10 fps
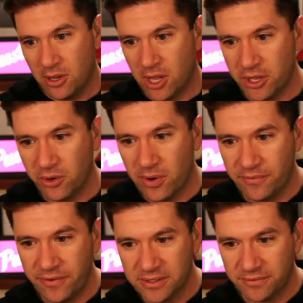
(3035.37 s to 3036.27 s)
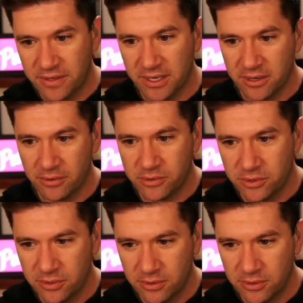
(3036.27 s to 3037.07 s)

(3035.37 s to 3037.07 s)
on your offensive line coach.